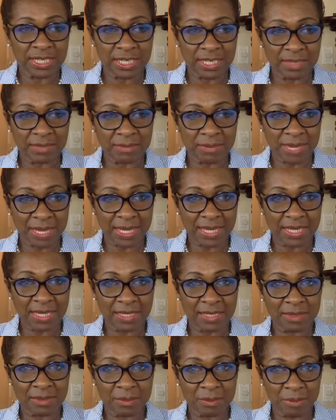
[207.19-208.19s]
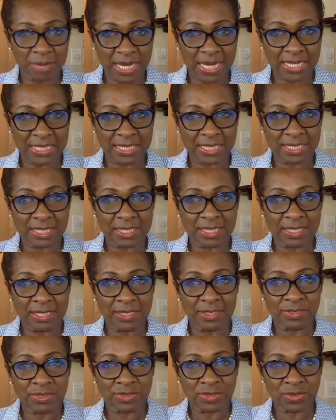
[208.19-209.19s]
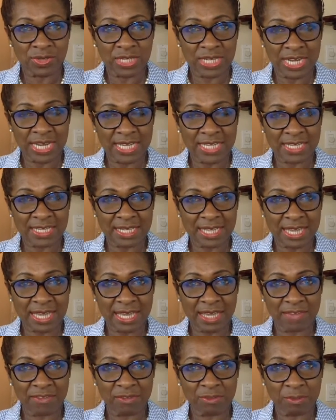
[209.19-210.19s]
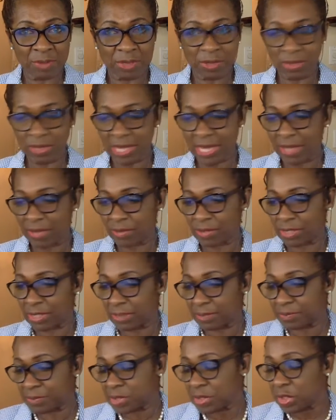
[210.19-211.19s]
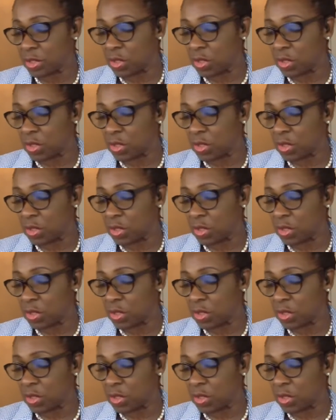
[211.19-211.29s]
in my body so that I can have better outcome?